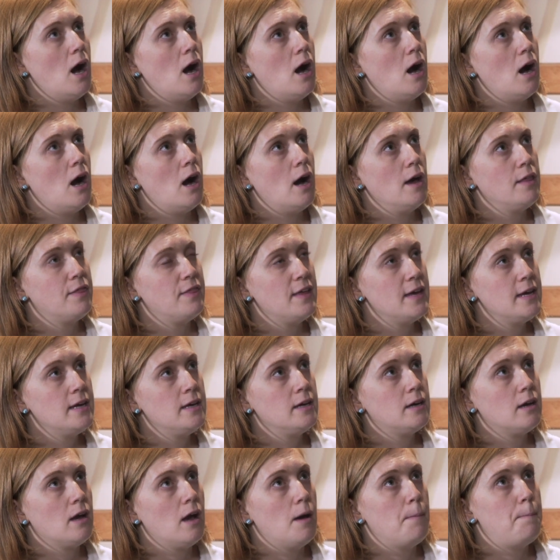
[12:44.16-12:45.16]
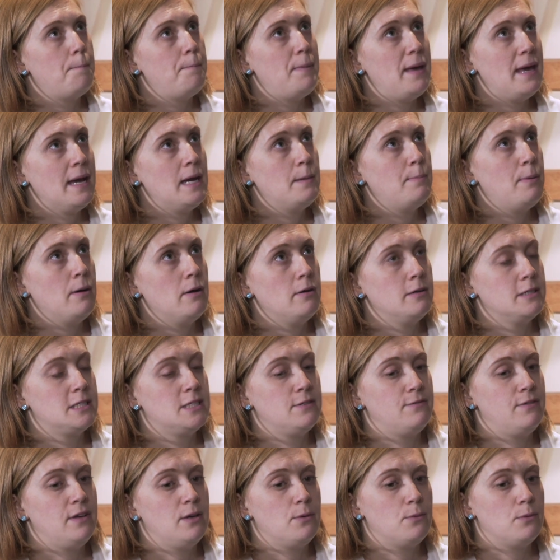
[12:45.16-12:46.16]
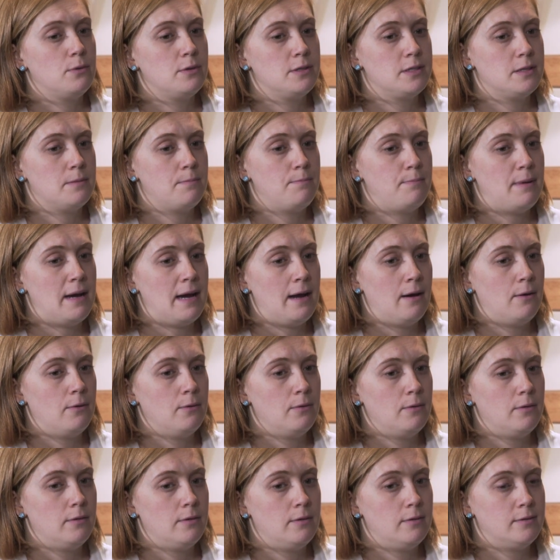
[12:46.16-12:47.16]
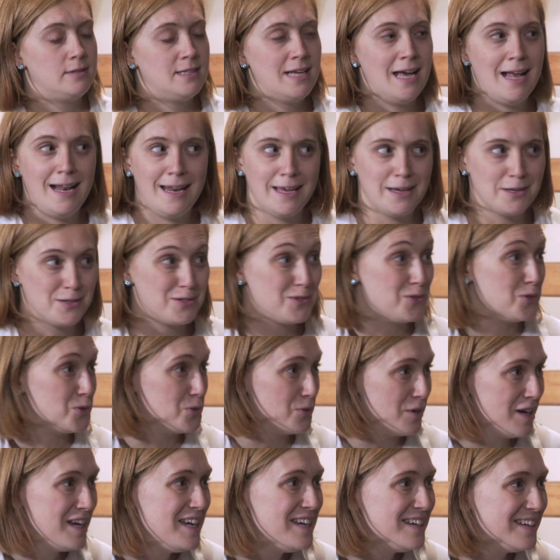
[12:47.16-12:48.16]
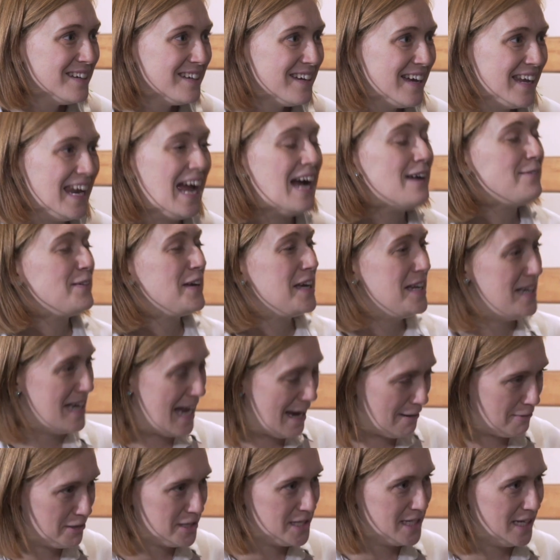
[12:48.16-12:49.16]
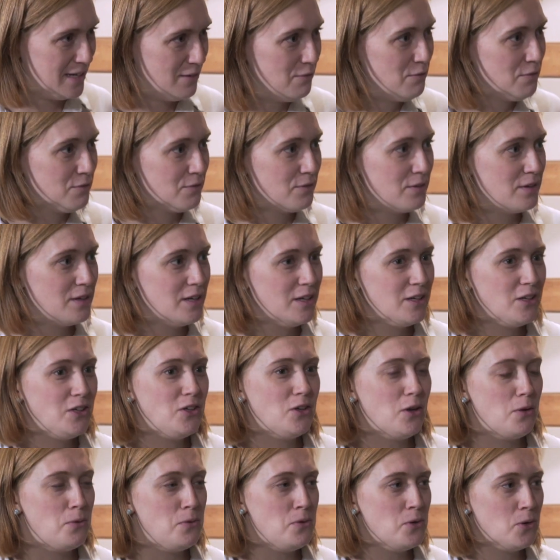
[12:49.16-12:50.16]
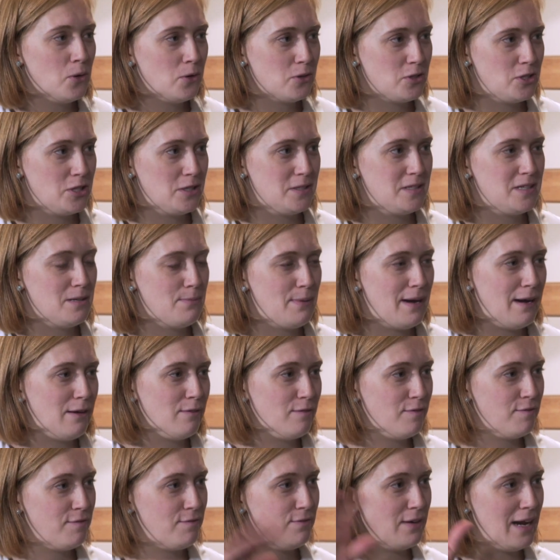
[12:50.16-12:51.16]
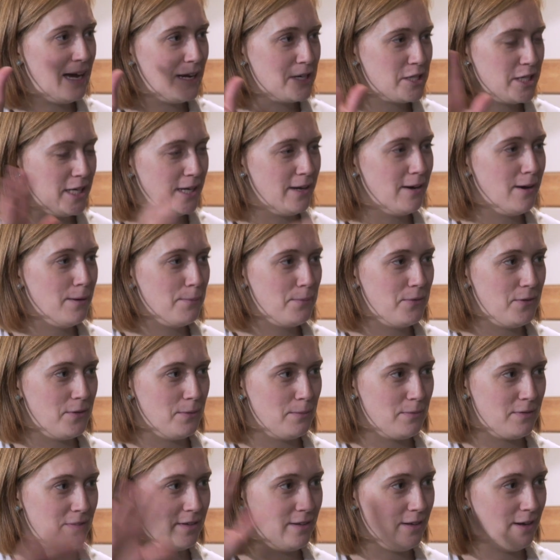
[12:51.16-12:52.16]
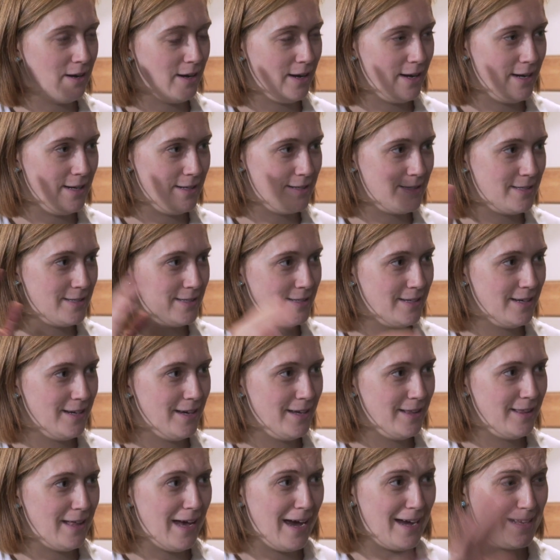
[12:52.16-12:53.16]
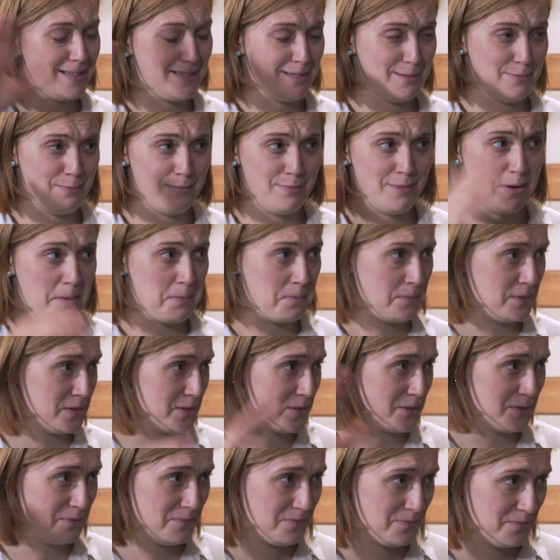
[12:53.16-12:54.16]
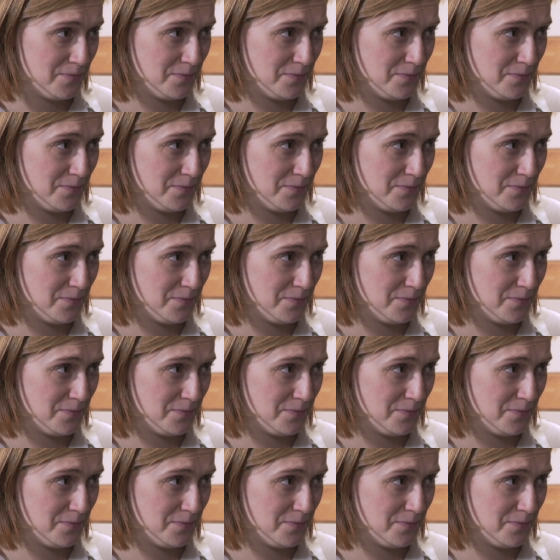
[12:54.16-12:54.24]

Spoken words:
I think a big part of it was about telling a story and having a narrative, not just about flashing up some slides that had some numbers on.